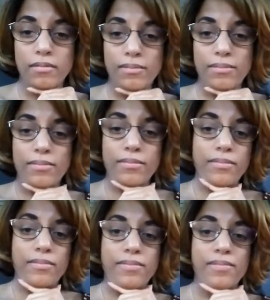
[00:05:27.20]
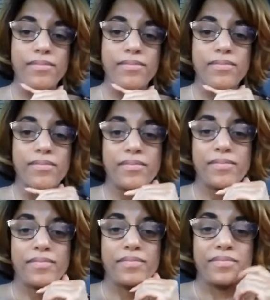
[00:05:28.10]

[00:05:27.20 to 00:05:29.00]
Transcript: [no speech]